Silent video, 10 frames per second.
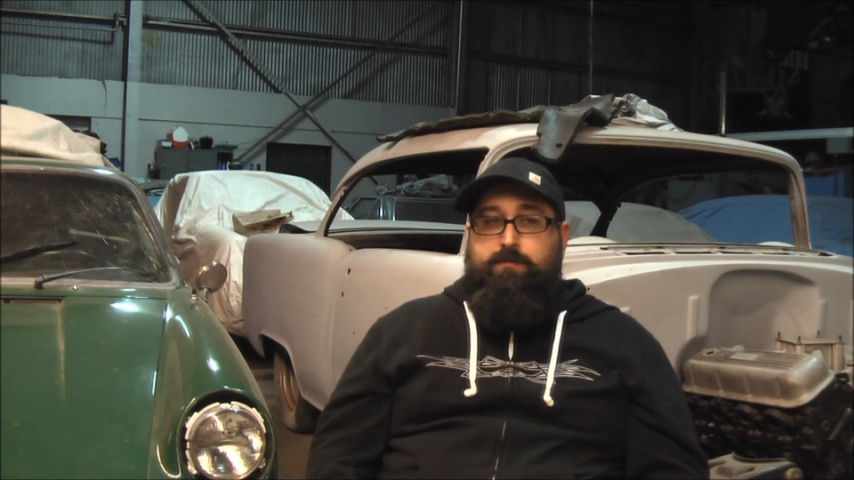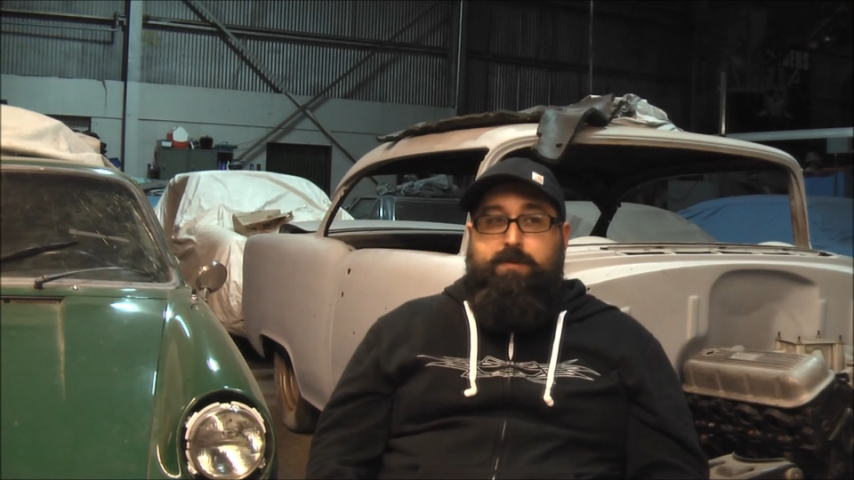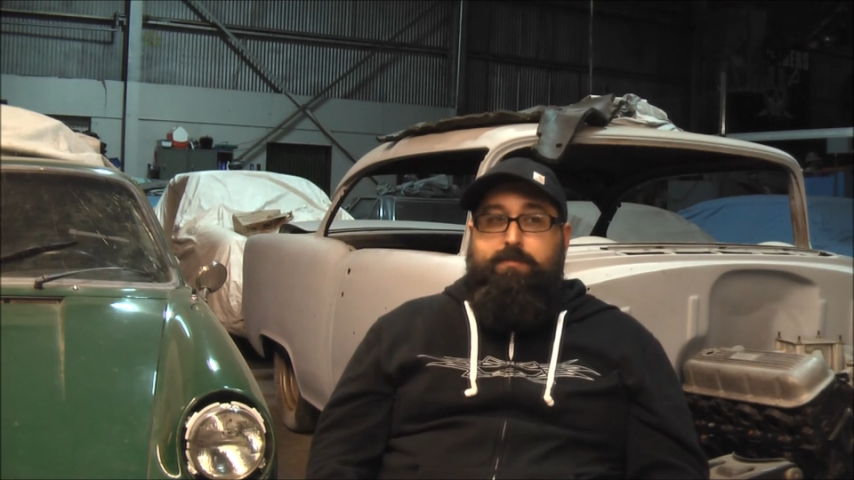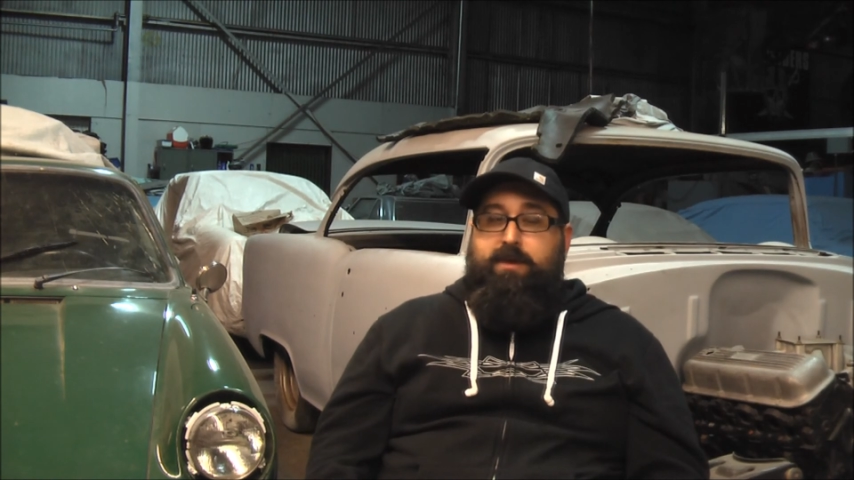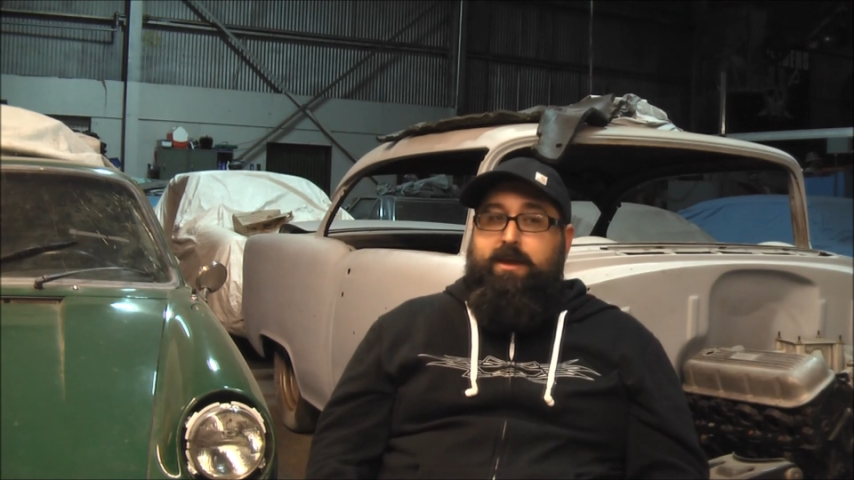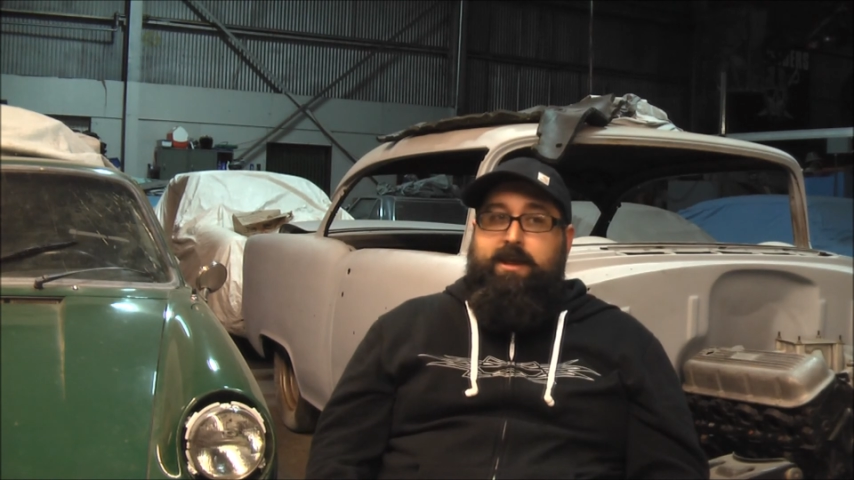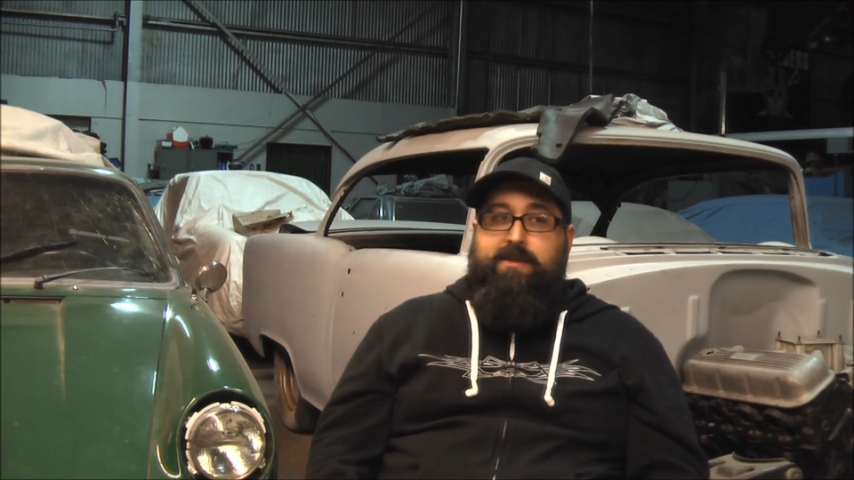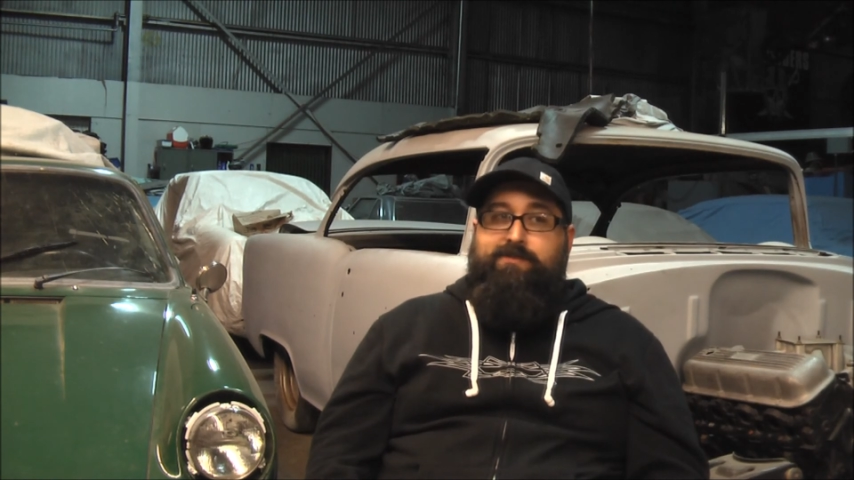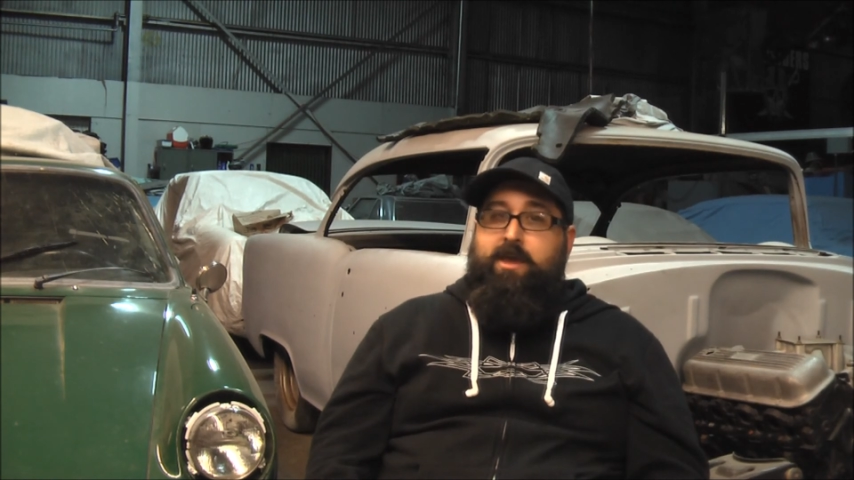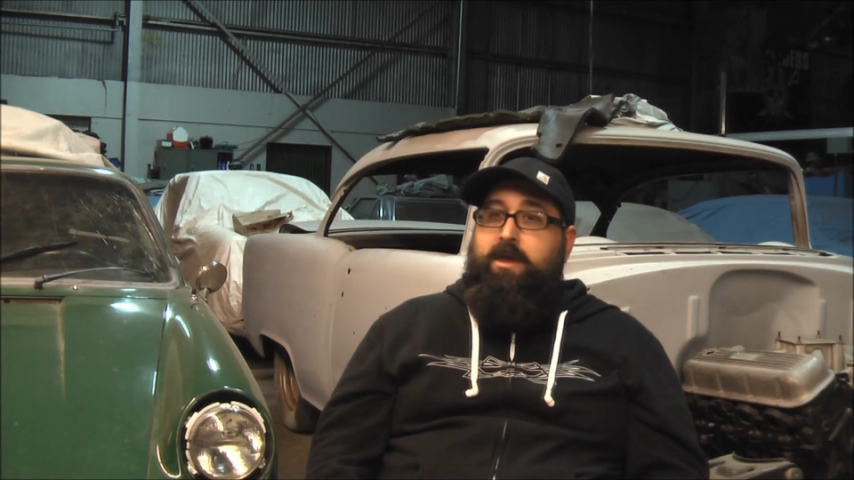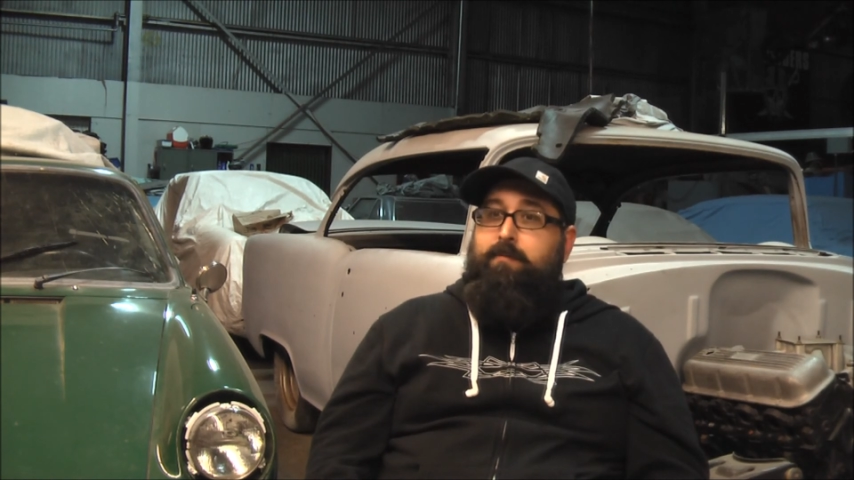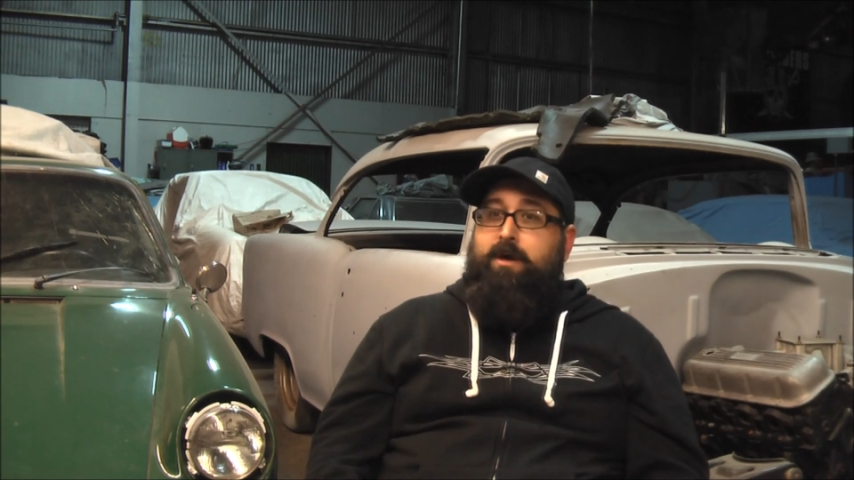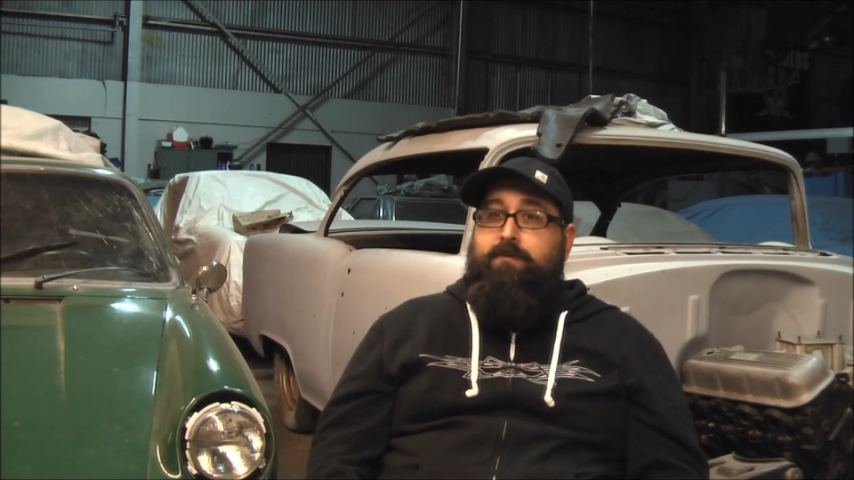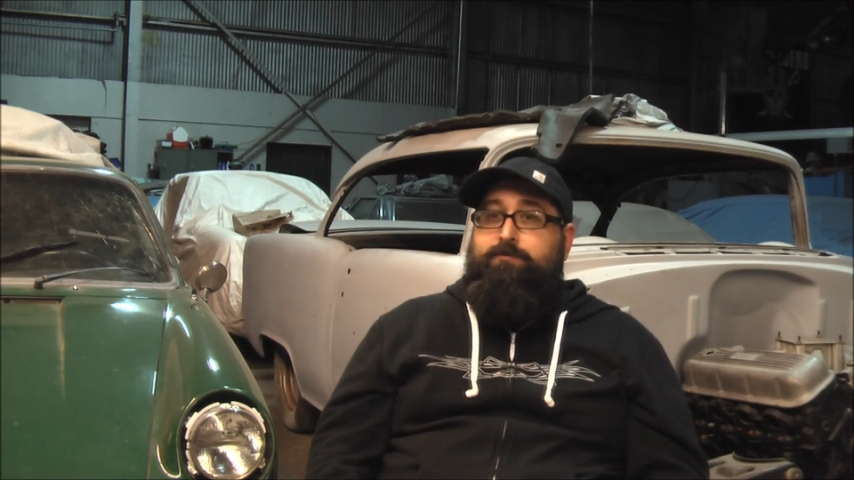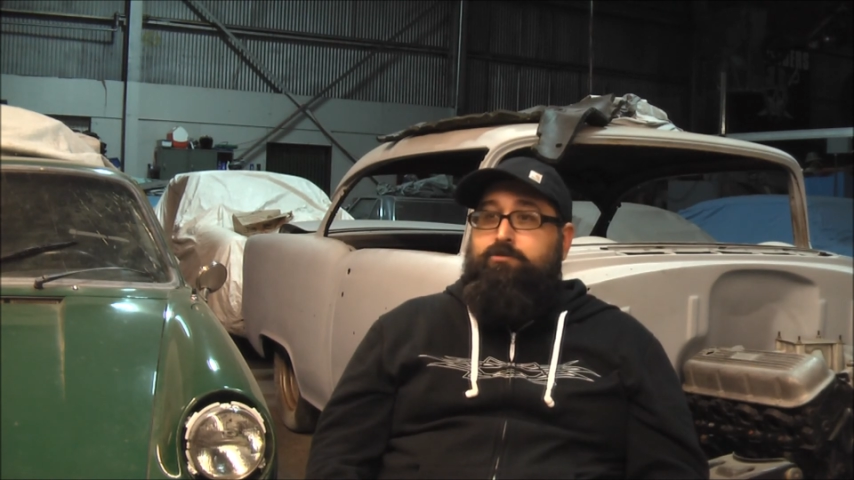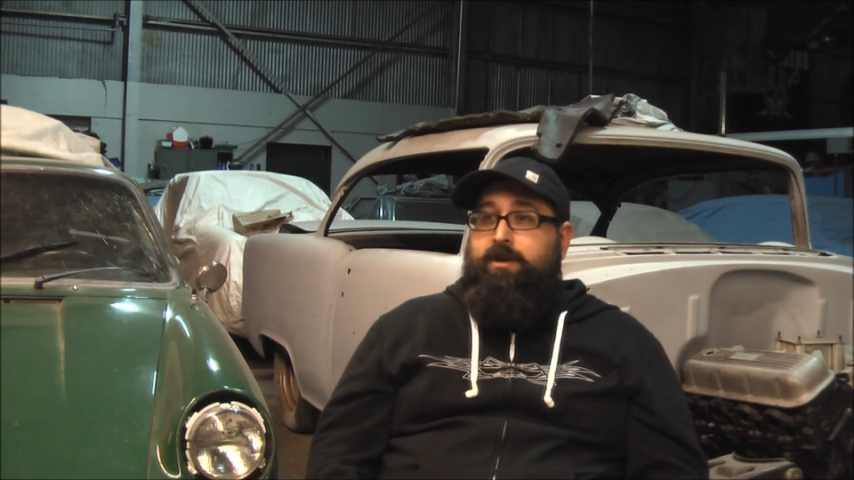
seen people get naysay about